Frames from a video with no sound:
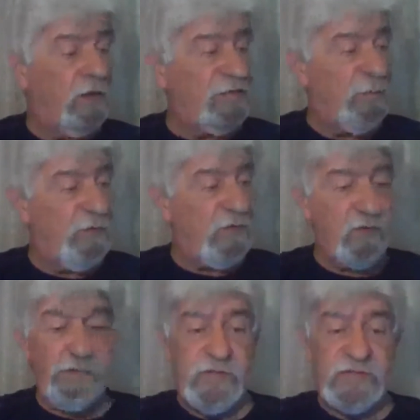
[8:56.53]
Spirit
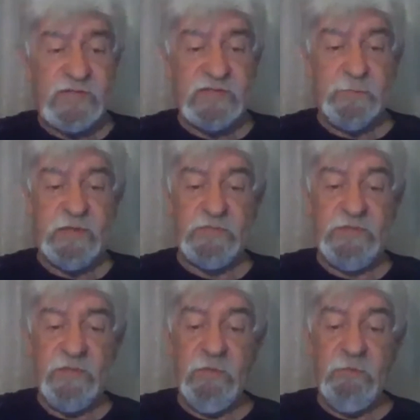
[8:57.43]
convicts us. Sometimes
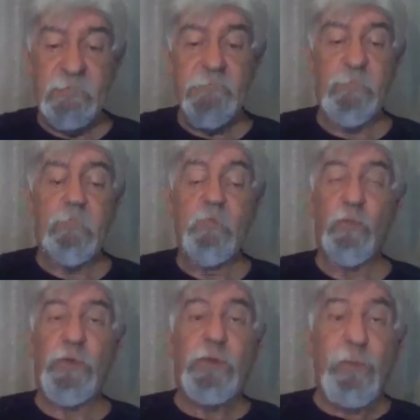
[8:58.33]

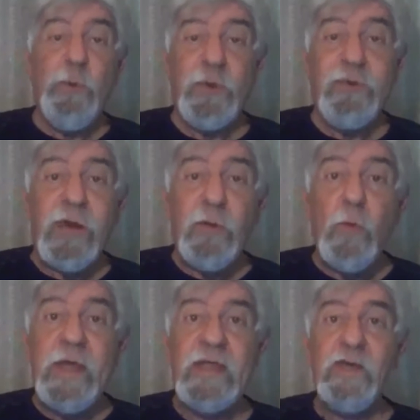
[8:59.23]
we, we want to run
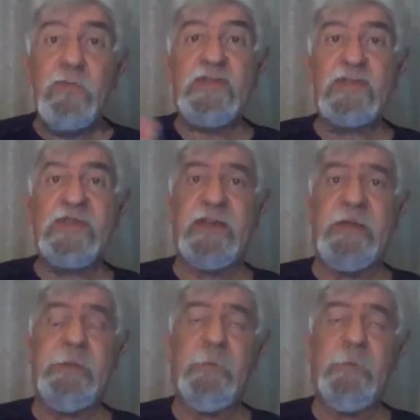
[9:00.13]
away. We're so scared.